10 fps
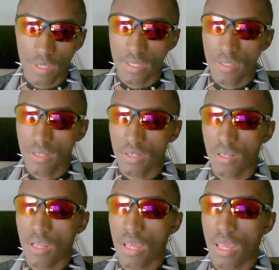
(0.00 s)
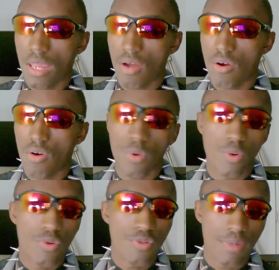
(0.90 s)
This isn't a oh
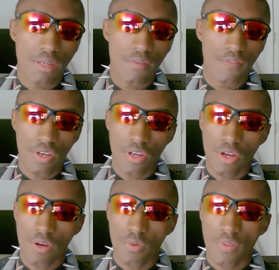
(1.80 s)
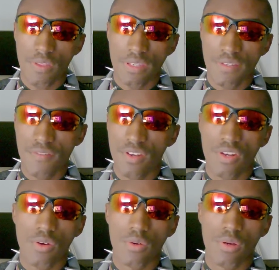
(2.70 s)
what was me video. This is a
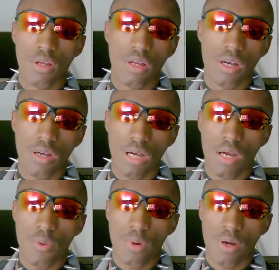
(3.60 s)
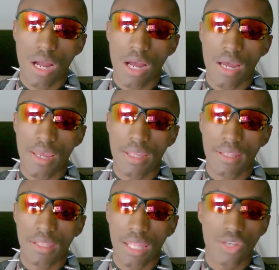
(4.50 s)
video uh, where
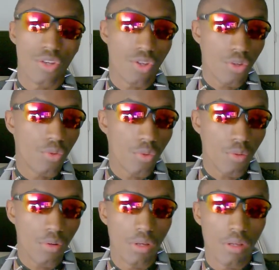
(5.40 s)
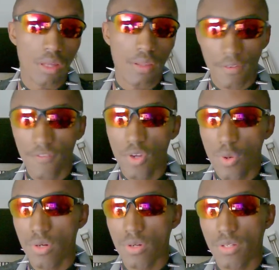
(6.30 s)
I let you, the
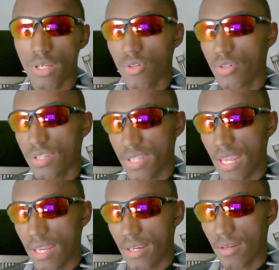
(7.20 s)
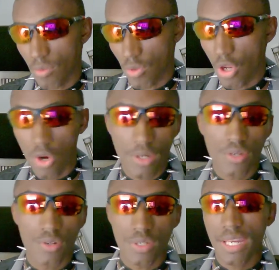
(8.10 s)
viewers, understand or know and
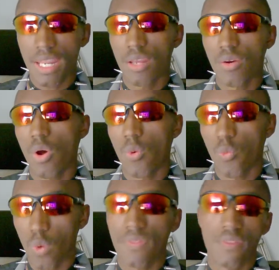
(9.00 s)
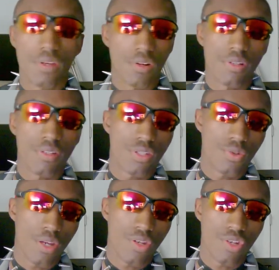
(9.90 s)
understand what the current
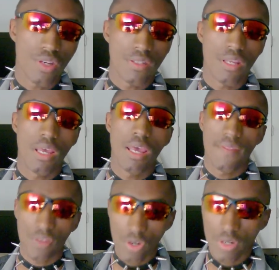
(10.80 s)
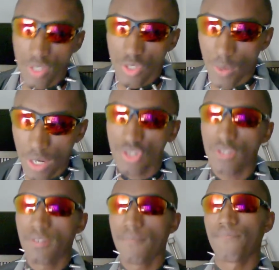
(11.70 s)
situation is. And the current
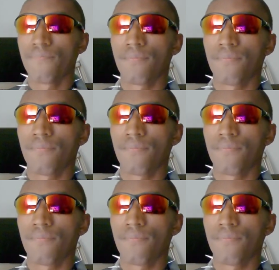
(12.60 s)
situation